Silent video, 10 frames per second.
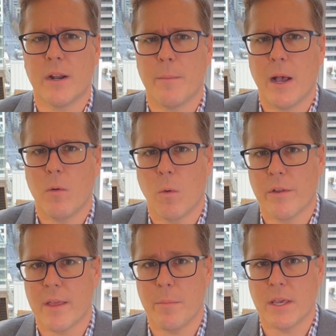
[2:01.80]
right about where
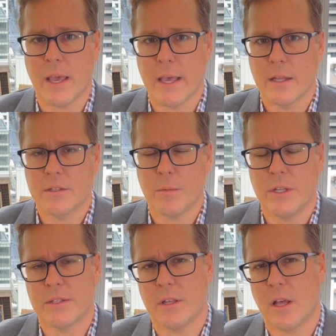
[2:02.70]
they began, so we
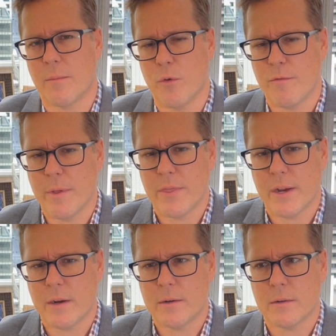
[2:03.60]
didn't see a lot of movement
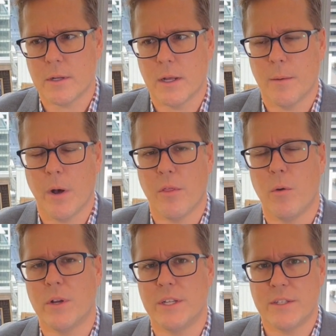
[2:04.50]
there. Um, although
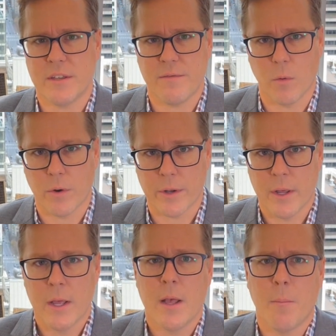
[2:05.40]
we did see foreign
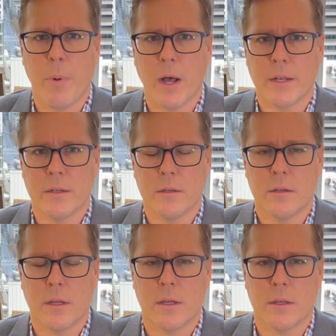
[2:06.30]
bond
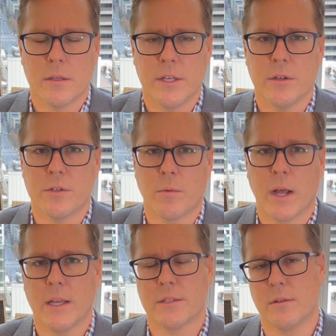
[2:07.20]
uh, yields
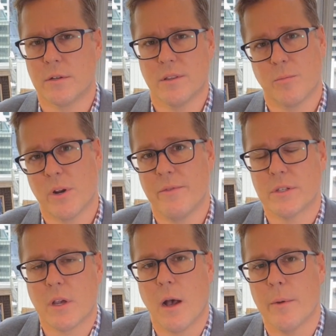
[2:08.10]
rise, look to the
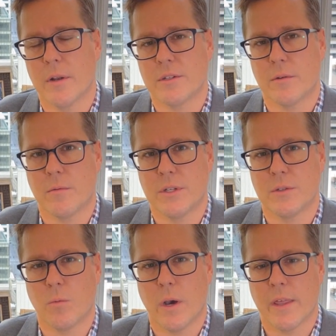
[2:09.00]
previous comment as to
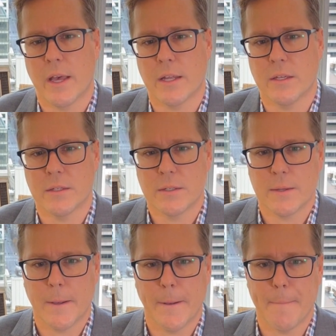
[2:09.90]
reasons why that is.
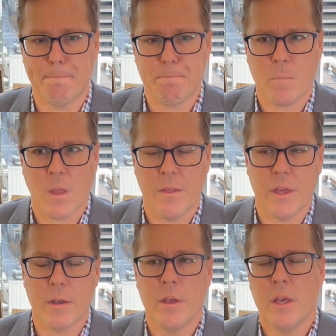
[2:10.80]
Um, and
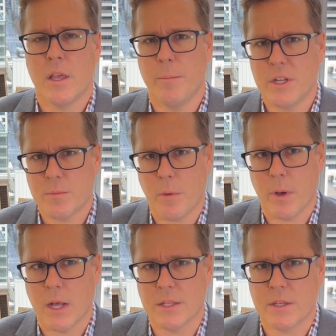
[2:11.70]
then in municipal
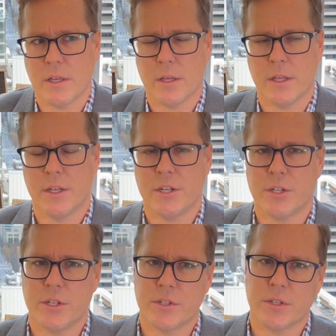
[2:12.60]
bonds, in
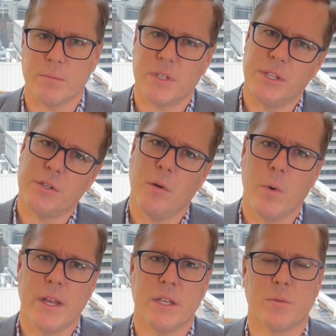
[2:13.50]
addition to some seasonal
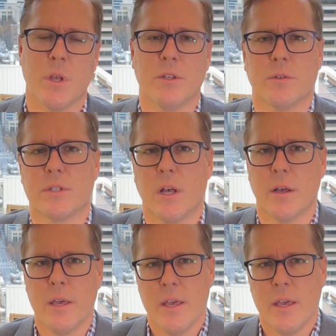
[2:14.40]
weakness, we also saw